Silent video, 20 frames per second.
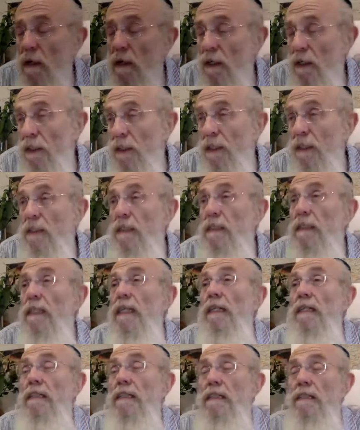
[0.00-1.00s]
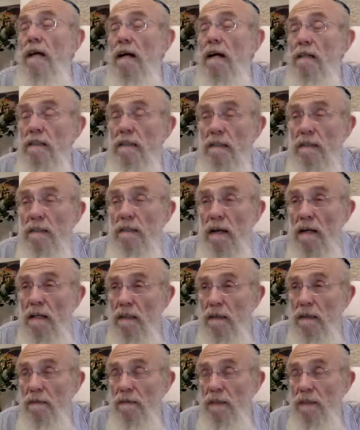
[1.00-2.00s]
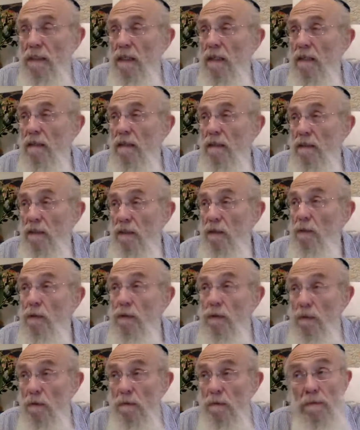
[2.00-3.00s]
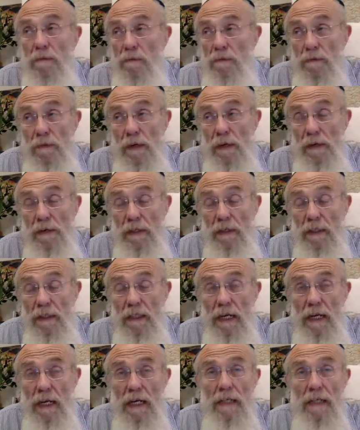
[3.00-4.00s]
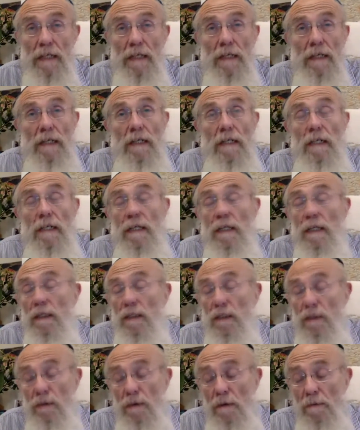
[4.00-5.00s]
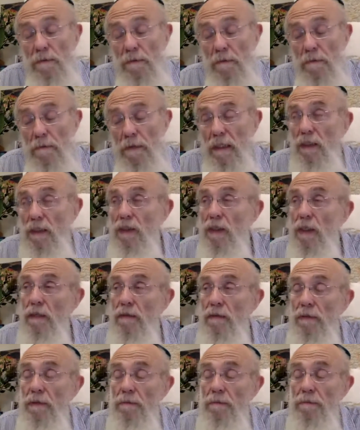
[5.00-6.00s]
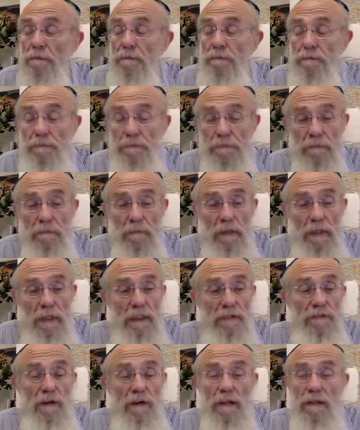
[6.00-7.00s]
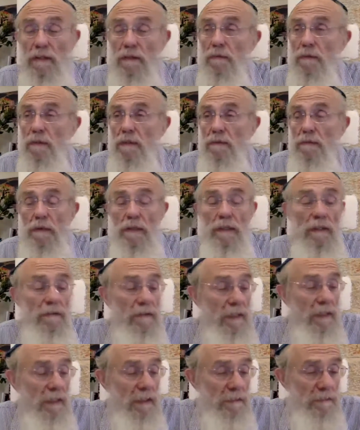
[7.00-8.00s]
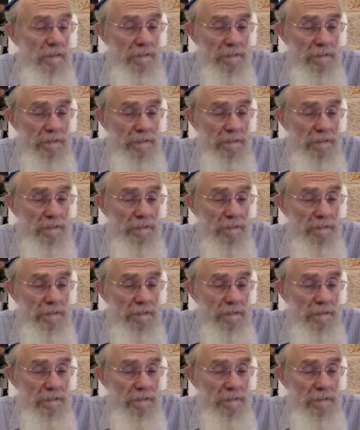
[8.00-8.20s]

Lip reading: You can see his talks of his on YouTube. Very good guy. Grew up in Meir Sharim. His father was one of the